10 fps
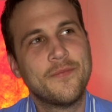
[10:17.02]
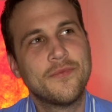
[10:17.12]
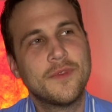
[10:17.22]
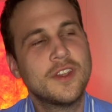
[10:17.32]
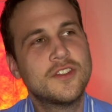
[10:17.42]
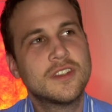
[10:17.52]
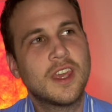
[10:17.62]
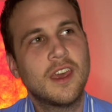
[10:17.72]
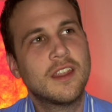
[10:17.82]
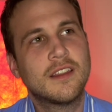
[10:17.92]
But you just
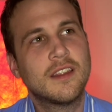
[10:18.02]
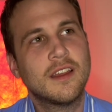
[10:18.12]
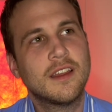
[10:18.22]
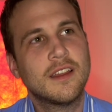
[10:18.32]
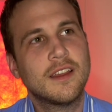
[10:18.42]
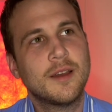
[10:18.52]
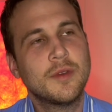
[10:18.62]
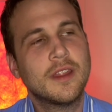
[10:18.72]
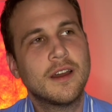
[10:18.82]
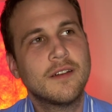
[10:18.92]
can't, I
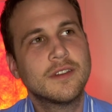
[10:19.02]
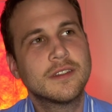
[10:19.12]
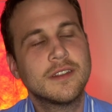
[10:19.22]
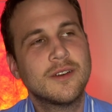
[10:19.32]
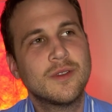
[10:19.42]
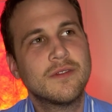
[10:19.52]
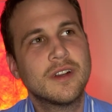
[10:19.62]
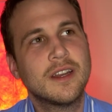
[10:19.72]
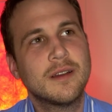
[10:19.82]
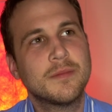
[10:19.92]
mean, obviously that would never
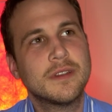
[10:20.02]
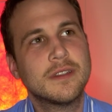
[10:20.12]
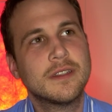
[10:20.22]
happen.